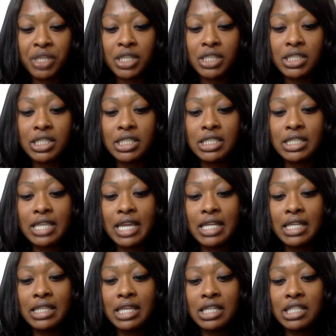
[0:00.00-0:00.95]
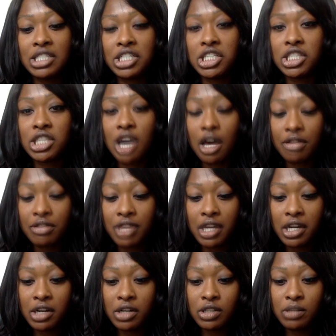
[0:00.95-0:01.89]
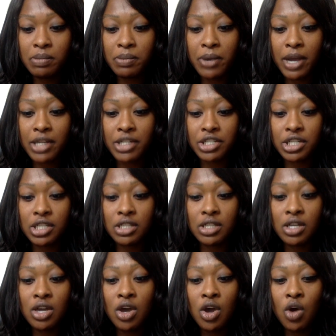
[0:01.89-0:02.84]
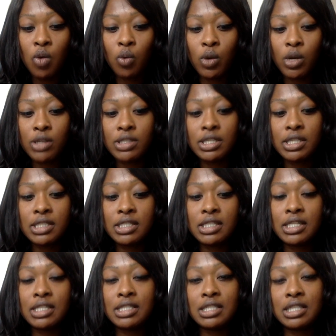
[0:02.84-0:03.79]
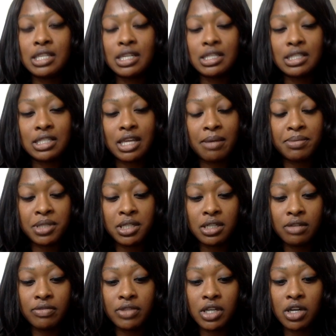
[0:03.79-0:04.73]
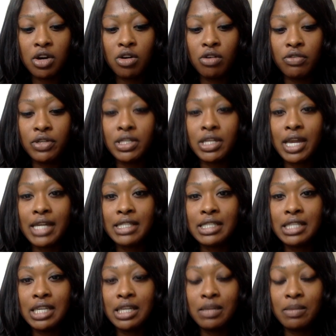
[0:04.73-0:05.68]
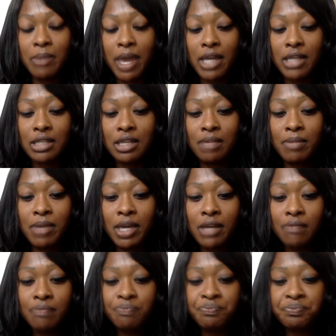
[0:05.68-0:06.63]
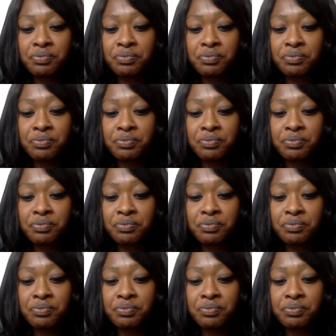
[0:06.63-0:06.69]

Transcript: She stated that she thought that her depression worsened since the inception of the COVID-19 pandemic,